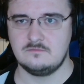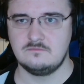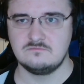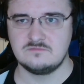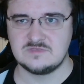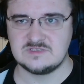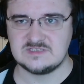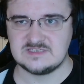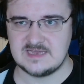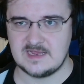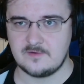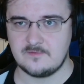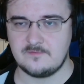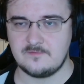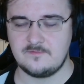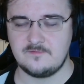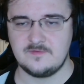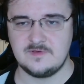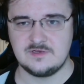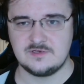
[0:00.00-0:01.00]
set of
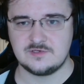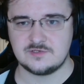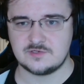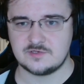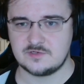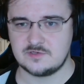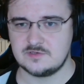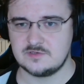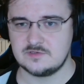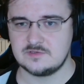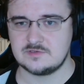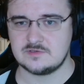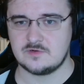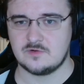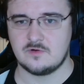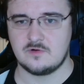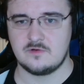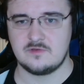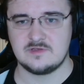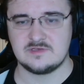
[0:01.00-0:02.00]
features
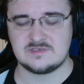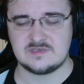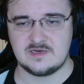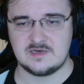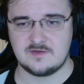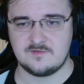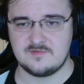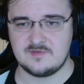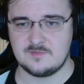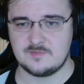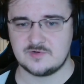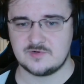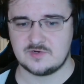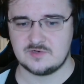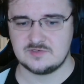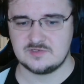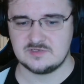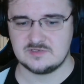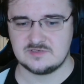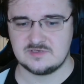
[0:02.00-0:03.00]
or the state of the
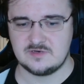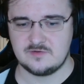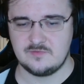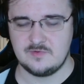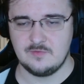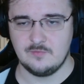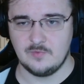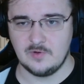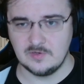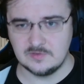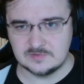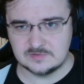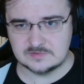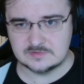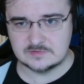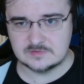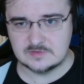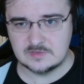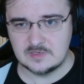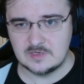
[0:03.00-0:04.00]
projects that we want
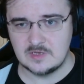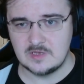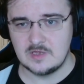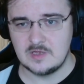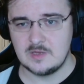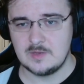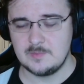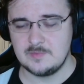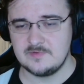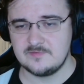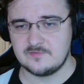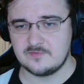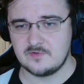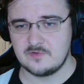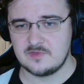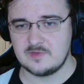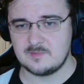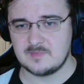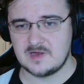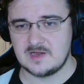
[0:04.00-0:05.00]
before
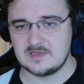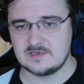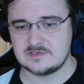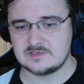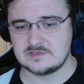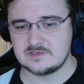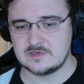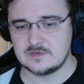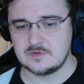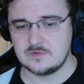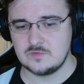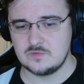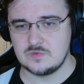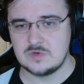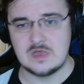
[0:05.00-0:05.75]
the milestone?